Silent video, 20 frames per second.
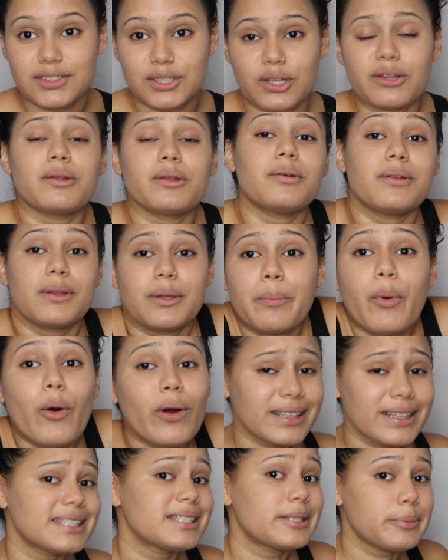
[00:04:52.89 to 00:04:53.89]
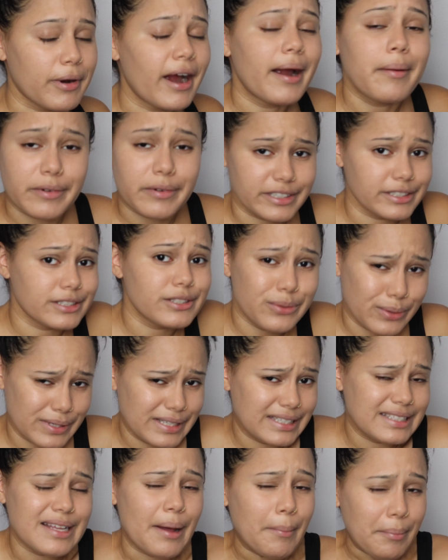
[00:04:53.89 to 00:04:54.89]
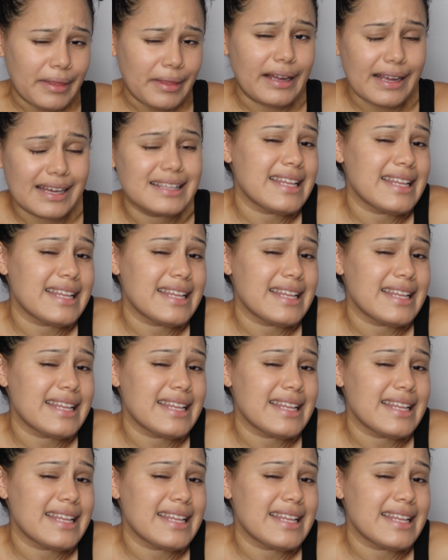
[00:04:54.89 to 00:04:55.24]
So the poreless primer is doing something.